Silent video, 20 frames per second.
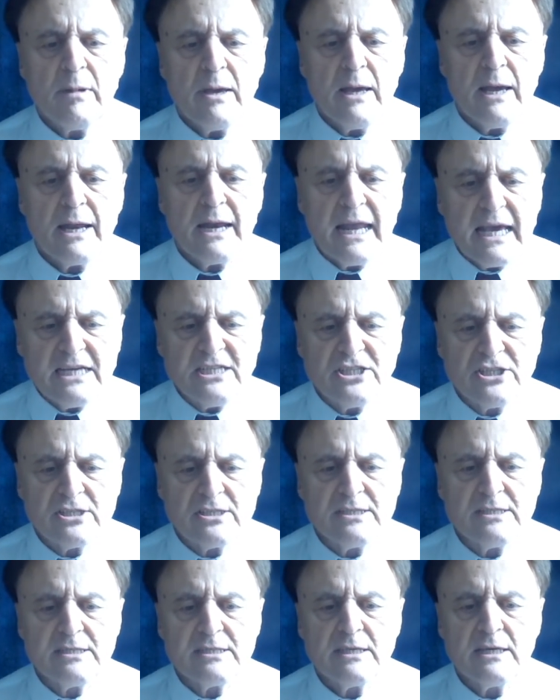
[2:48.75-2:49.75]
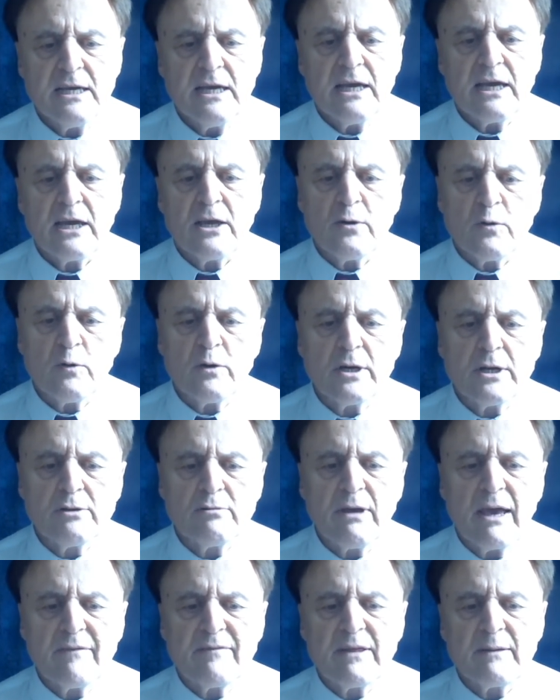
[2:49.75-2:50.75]
nations in order to
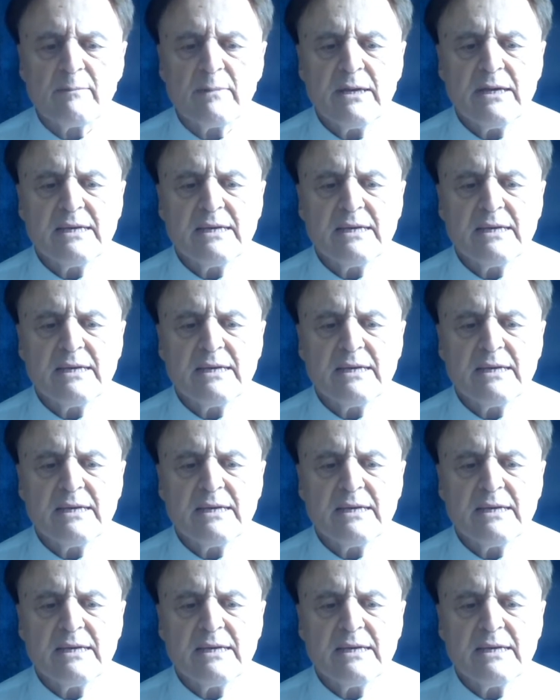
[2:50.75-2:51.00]
have them